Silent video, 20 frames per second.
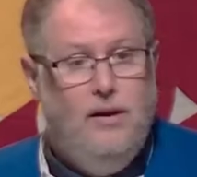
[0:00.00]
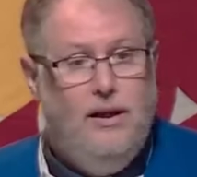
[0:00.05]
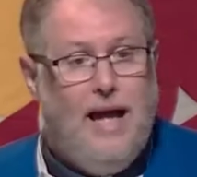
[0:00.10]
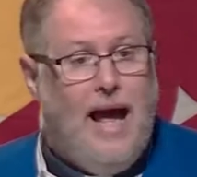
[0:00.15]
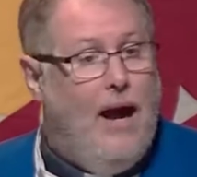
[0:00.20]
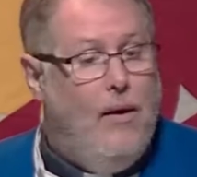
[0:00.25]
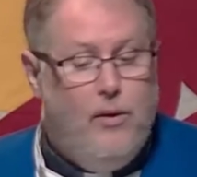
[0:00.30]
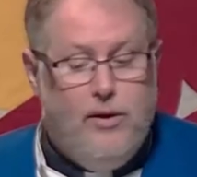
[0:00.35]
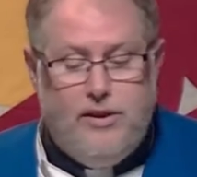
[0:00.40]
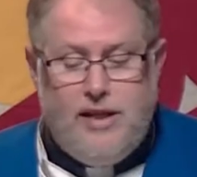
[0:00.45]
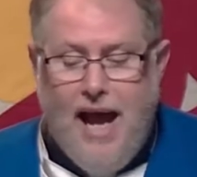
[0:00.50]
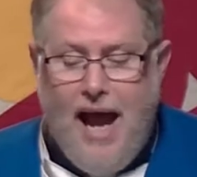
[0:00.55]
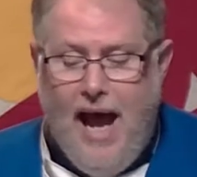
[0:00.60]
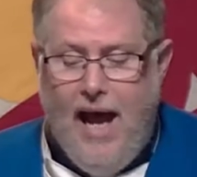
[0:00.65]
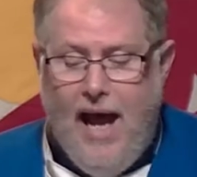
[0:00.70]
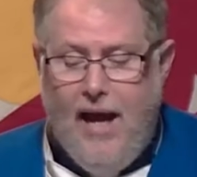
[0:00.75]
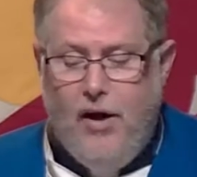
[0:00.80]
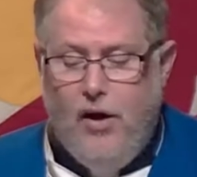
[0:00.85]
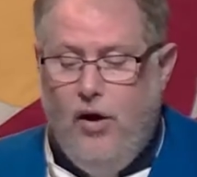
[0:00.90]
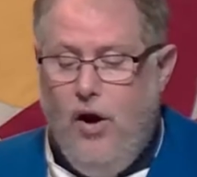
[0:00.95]
Our
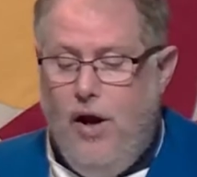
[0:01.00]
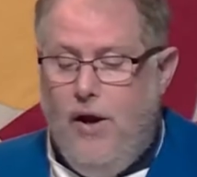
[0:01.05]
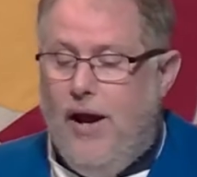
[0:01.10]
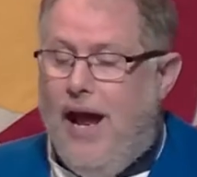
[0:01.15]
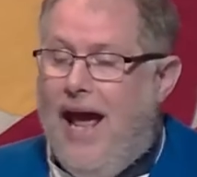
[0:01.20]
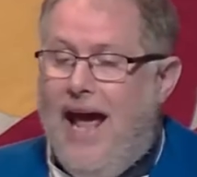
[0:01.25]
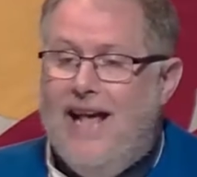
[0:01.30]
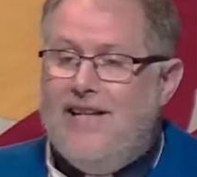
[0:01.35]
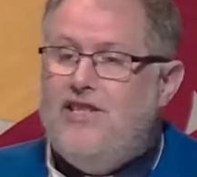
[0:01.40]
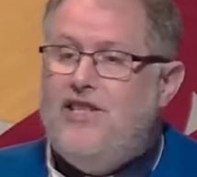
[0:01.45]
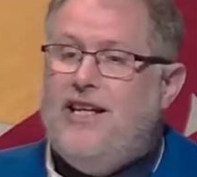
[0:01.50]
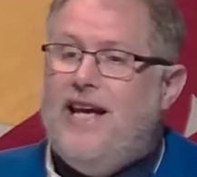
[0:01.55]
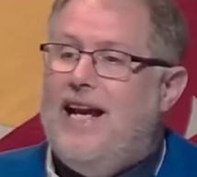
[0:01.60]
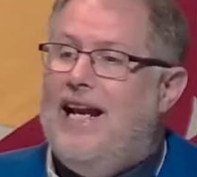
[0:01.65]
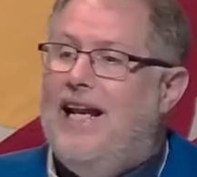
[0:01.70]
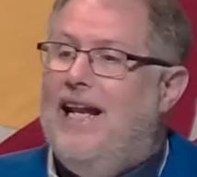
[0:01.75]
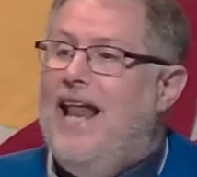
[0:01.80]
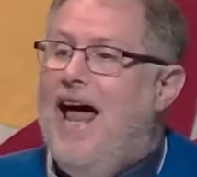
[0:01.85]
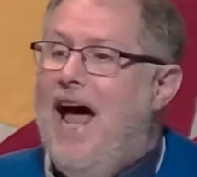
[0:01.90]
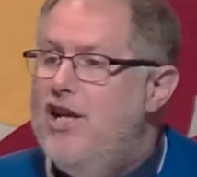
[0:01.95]
entire
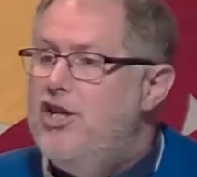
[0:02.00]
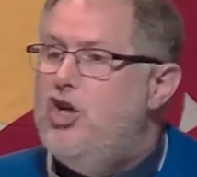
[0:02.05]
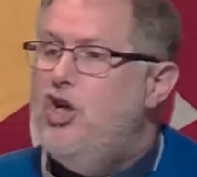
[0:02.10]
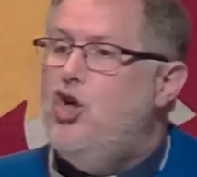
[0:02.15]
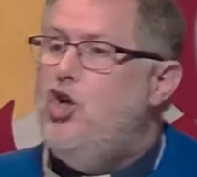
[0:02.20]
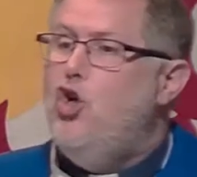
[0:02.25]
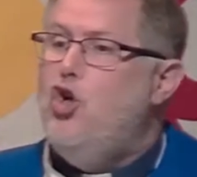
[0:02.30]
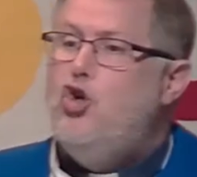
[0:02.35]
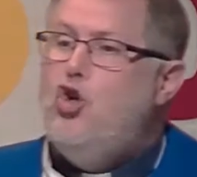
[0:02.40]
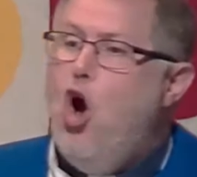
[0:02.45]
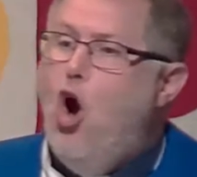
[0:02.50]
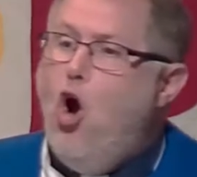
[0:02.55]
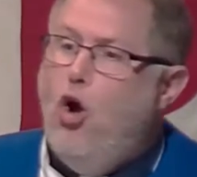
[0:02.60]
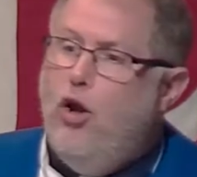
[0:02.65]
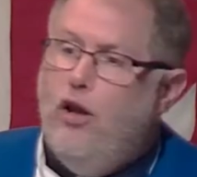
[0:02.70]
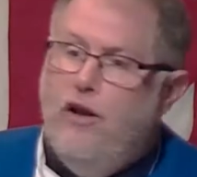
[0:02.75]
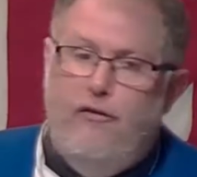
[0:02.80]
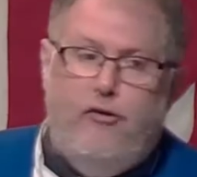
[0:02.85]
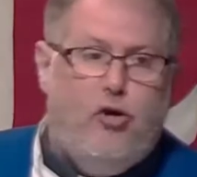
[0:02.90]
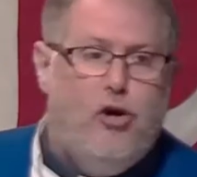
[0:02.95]
eschatological goal
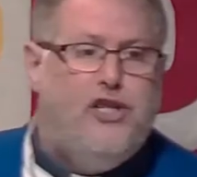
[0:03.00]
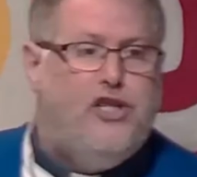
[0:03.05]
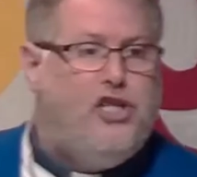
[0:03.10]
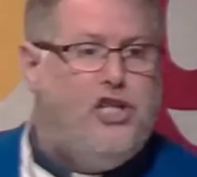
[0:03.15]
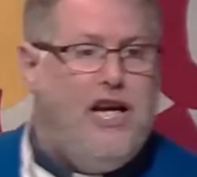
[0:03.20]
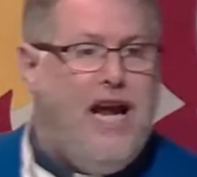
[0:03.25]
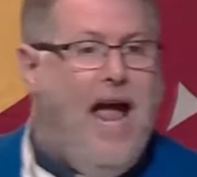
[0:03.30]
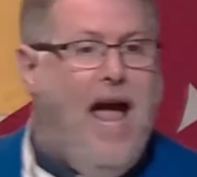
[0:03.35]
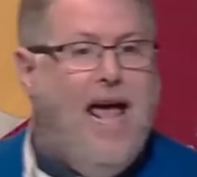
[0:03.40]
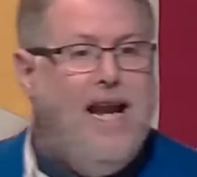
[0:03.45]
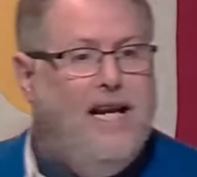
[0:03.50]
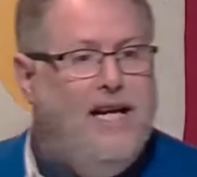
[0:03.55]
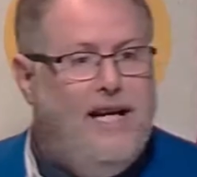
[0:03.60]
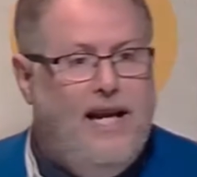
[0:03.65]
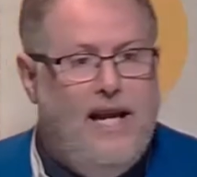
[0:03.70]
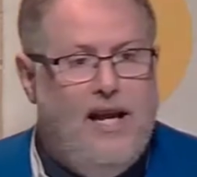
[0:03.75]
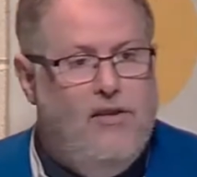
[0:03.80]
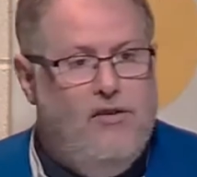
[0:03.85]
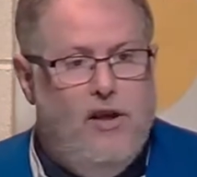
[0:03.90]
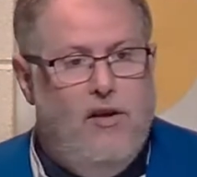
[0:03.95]
of Christianity
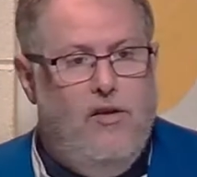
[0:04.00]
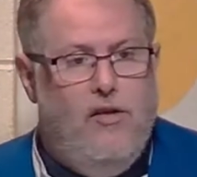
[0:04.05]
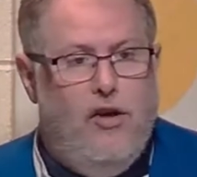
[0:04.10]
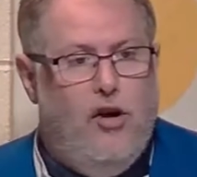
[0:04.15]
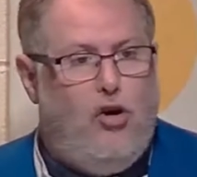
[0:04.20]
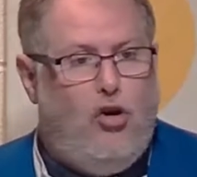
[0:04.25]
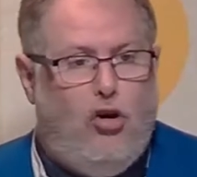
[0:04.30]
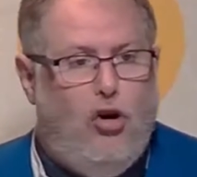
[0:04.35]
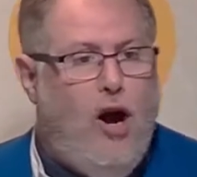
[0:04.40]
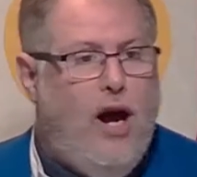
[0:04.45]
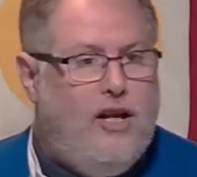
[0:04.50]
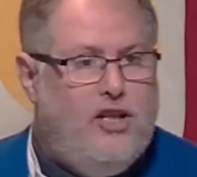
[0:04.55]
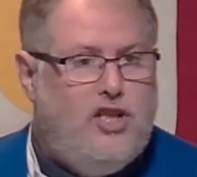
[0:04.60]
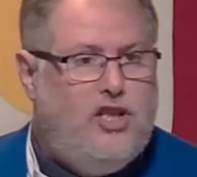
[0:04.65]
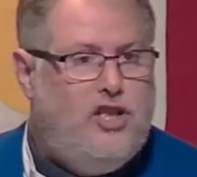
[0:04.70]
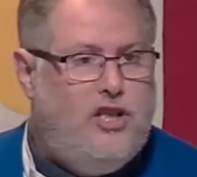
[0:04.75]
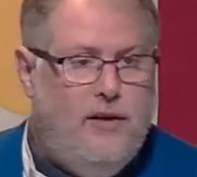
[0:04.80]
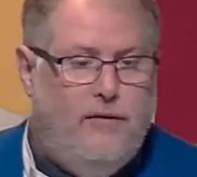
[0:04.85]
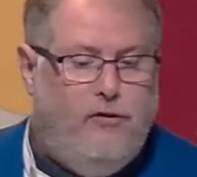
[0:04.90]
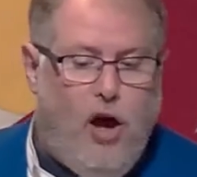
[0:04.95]
and the crux
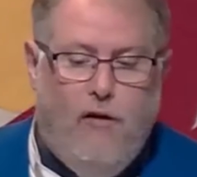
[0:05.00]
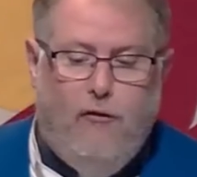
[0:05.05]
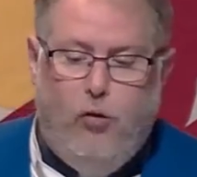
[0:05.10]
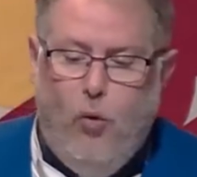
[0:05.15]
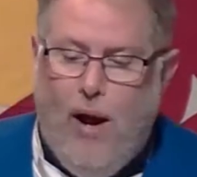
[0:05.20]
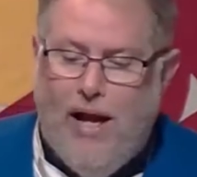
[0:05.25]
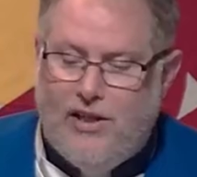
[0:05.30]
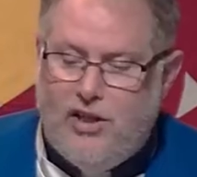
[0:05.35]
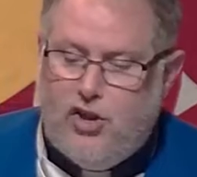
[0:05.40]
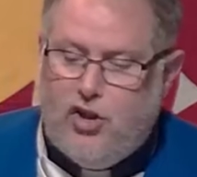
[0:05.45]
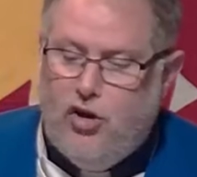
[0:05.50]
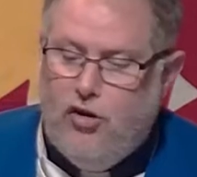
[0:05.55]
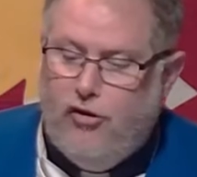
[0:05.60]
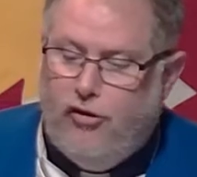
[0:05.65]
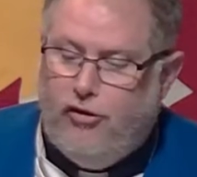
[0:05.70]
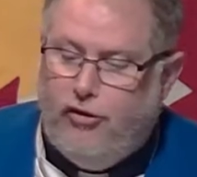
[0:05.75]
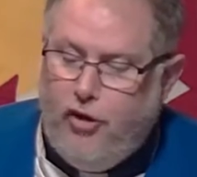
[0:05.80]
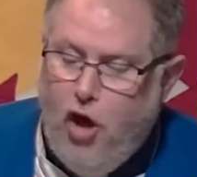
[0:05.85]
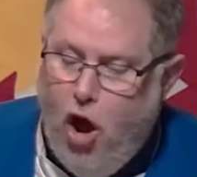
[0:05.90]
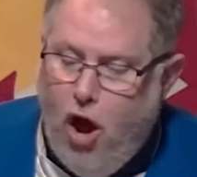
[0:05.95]
of Western
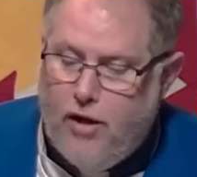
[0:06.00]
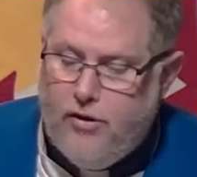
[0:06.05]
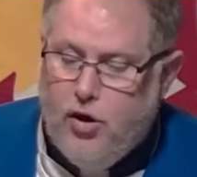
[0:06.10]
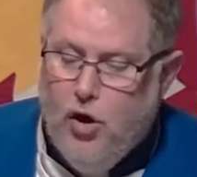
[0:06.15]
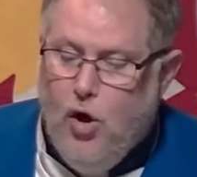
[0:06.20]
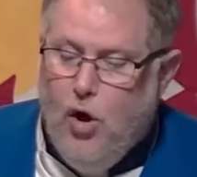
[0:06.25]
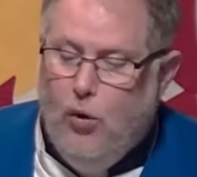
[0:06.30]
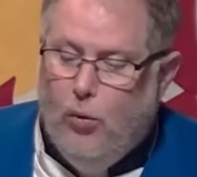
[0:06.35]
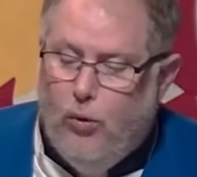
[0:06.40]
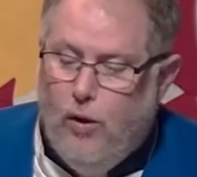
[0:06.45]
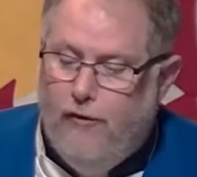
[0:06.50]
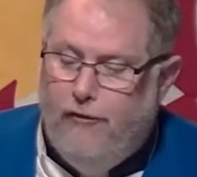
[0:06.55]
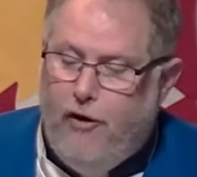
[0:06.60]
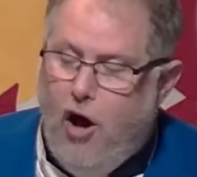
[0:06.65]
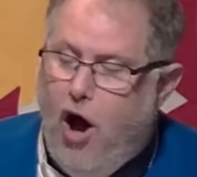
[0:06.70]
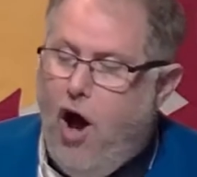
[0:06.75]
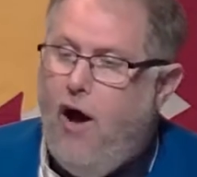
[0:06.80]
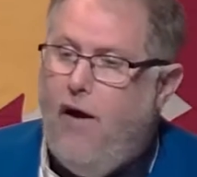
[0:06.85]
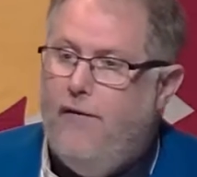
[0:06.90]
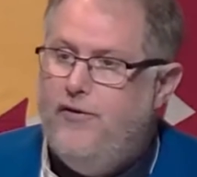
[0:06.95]
thought
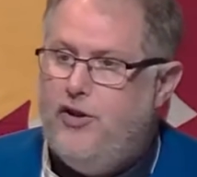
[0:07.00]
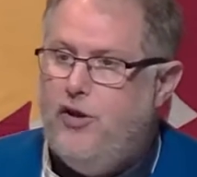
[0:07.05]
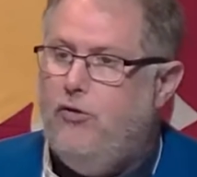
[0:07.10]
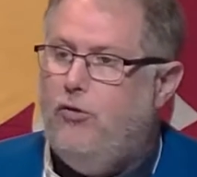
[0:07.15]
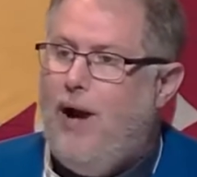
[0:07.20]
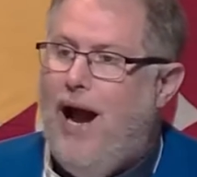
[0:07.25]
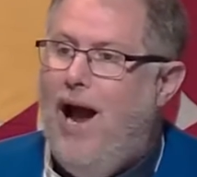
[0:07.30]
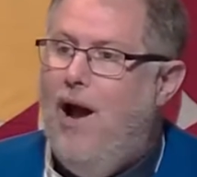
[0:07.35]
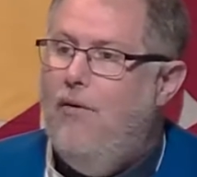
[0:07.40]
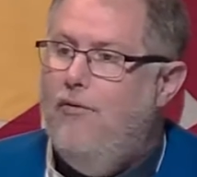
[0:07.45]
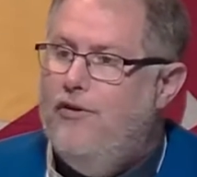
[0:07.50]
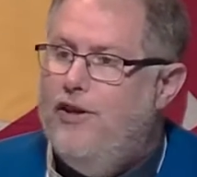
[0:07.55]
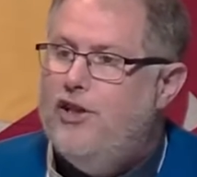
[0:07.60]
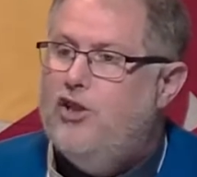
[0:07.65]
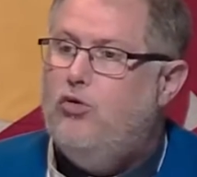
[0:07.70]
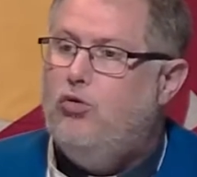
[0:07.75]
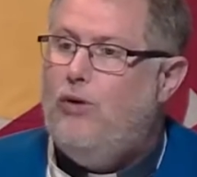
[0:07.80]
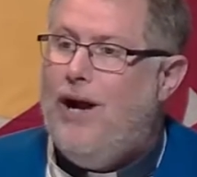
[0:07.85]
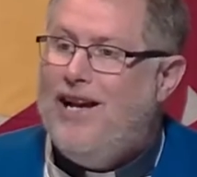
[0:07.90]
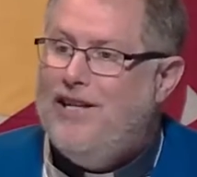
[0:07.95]
revolves around this
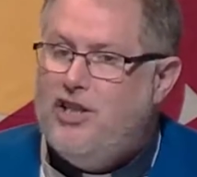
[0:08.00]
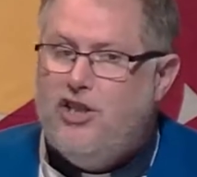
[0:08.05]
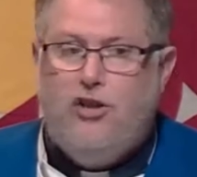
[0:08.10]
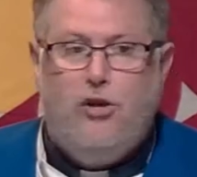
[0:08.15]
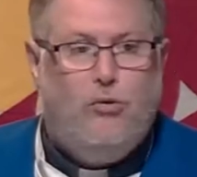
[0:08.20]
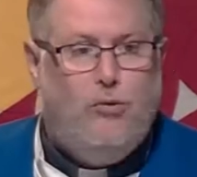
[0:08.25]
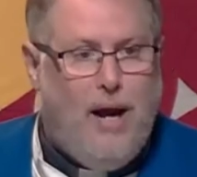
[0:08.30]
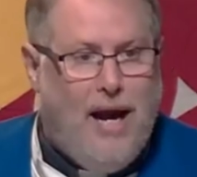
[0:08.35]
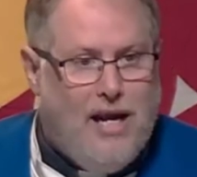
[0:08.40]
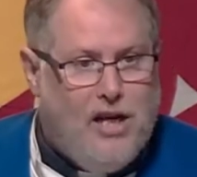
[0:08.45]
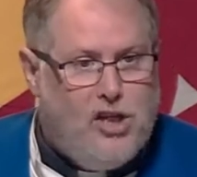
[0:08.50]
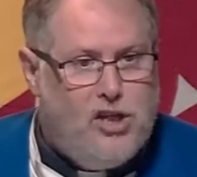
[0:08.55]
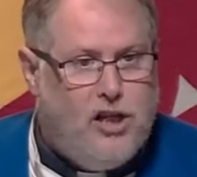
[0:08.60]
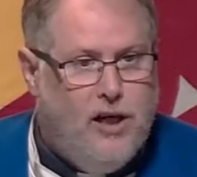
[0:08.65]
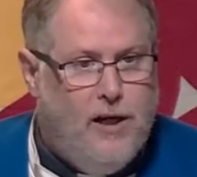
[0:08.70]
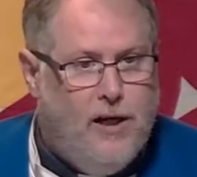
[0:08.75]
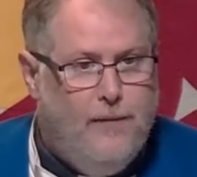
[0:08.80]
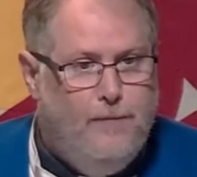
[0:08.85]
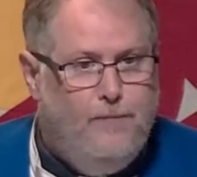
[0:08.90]
restoration